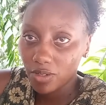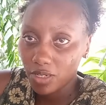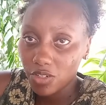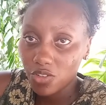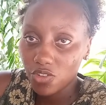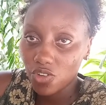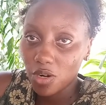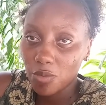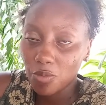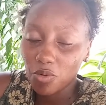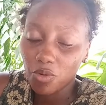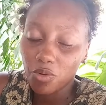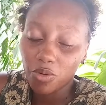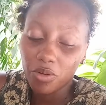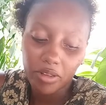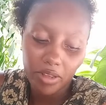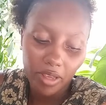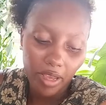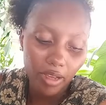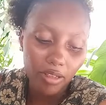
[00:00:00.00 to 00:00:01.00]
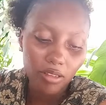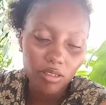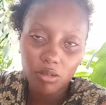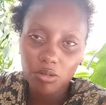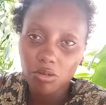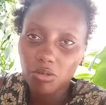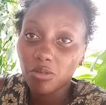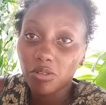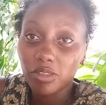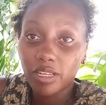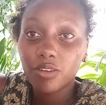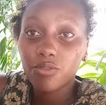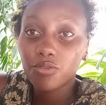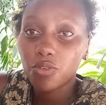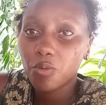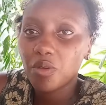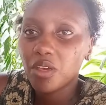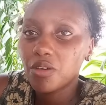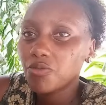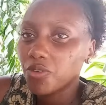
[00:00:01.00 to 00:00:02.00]
in trouble yeah so that
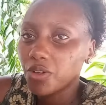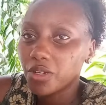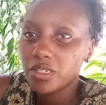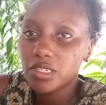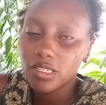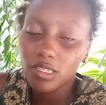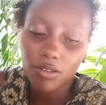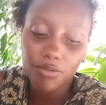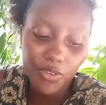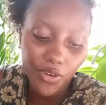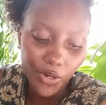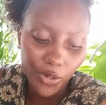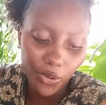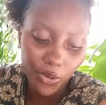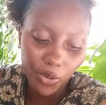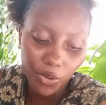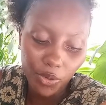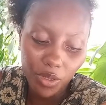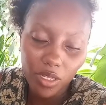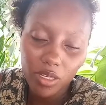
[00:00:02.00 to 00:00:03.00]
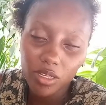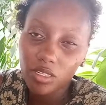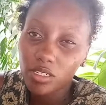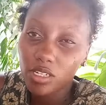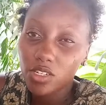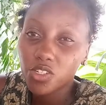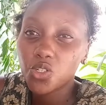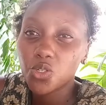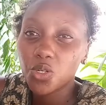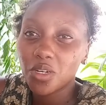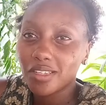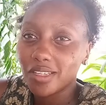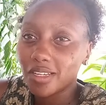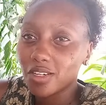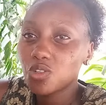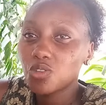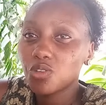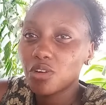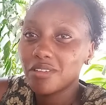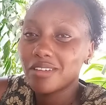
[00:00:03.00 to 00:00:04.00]
for me i felt is a very good thing it ensures
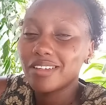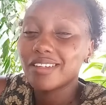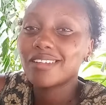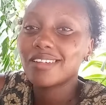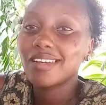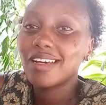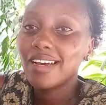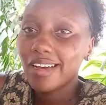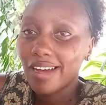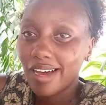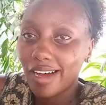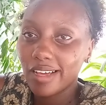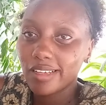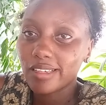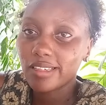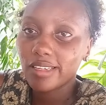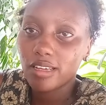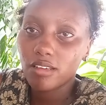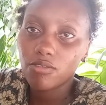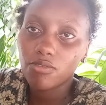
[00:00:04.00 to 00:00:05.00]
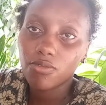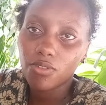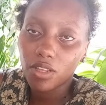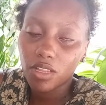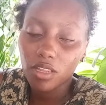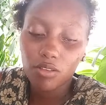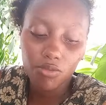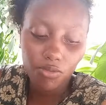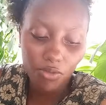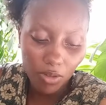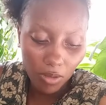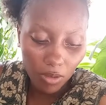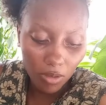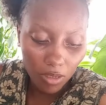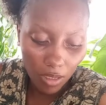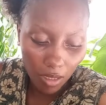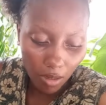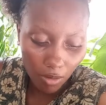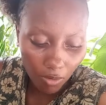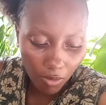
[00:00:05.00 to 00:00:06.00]
that tourists are safe and they feel
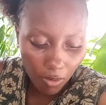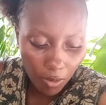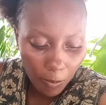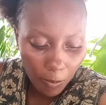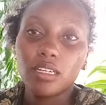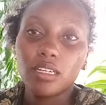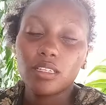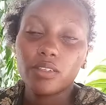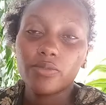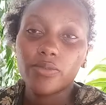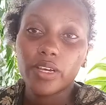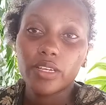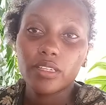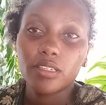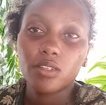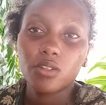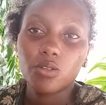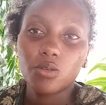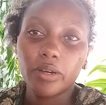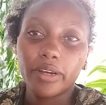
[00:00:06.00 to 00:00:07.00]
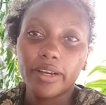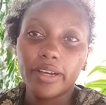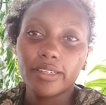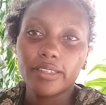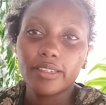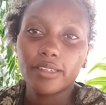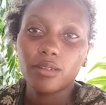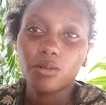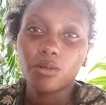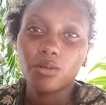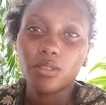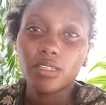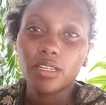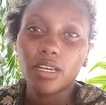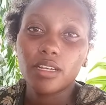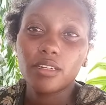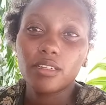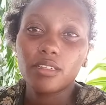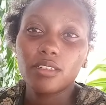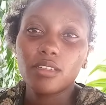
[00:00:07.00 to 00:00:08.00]
safe as far as the tour guides are
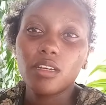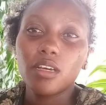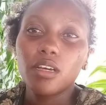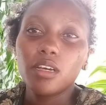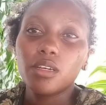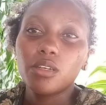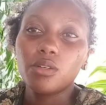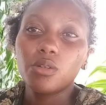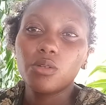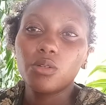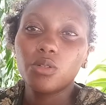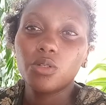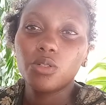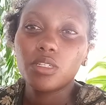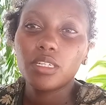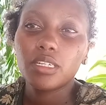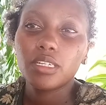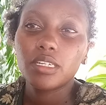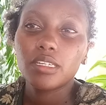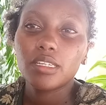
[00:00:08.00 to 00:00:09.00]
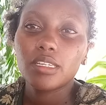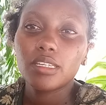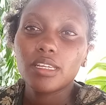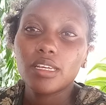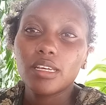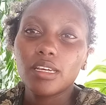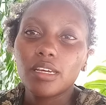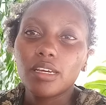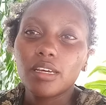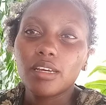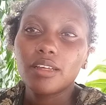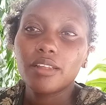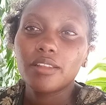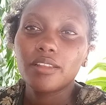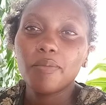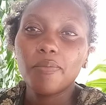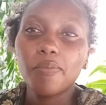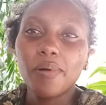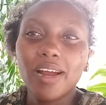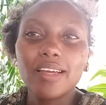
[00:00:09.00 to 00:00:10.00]
concerned you'll notice
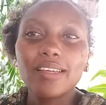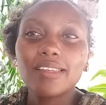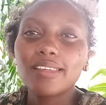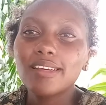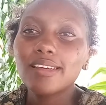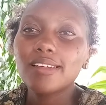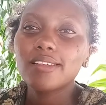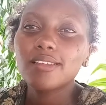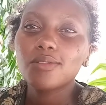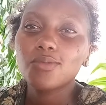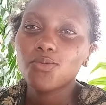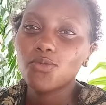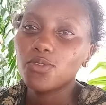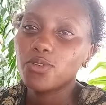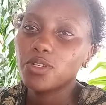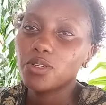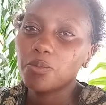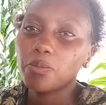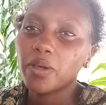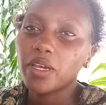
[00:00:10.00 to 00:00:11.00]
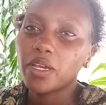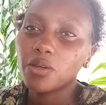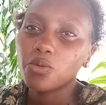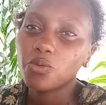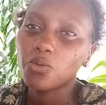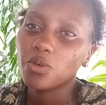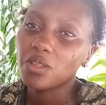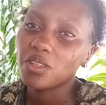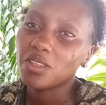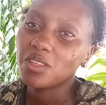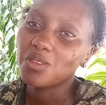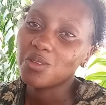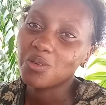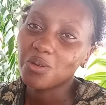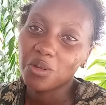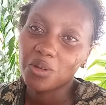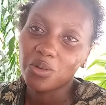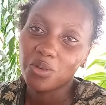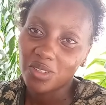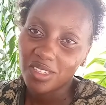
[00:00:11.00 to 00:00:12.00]
the prices will depend with your
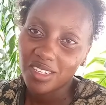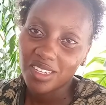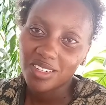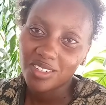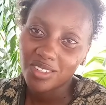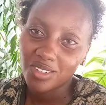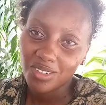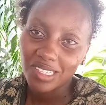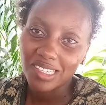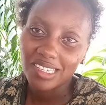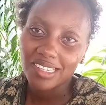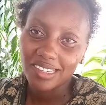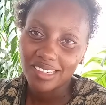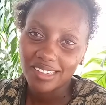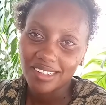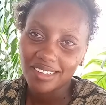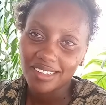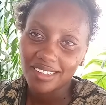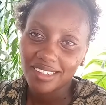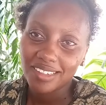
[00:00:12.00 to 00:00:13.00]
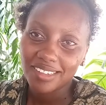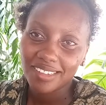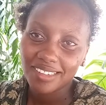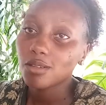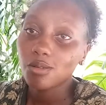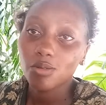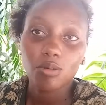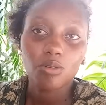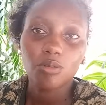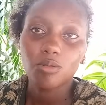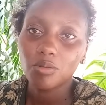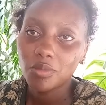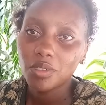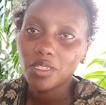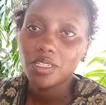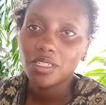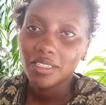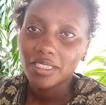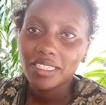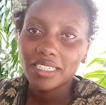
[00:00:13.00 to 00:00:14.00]
negotiation skills so
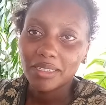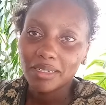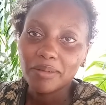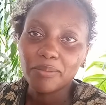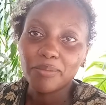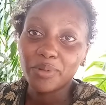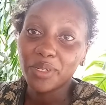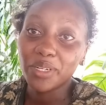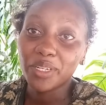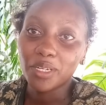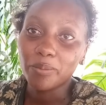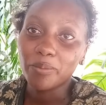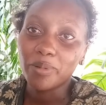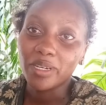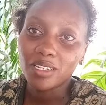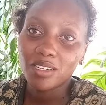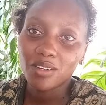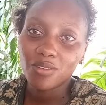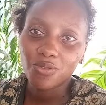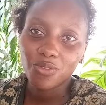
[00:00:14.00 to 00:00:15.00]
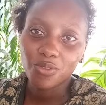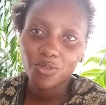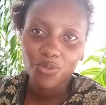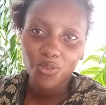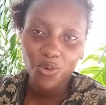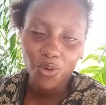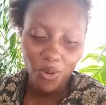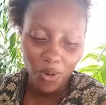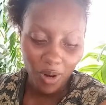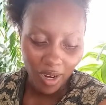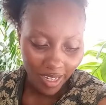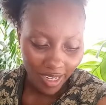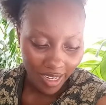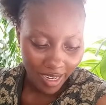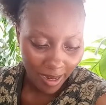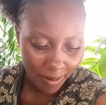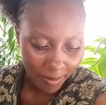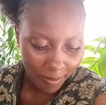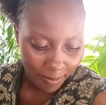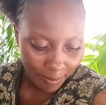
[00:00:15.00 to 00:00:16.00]
bring your best foot forward
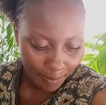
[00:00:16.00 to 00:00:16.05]
yeah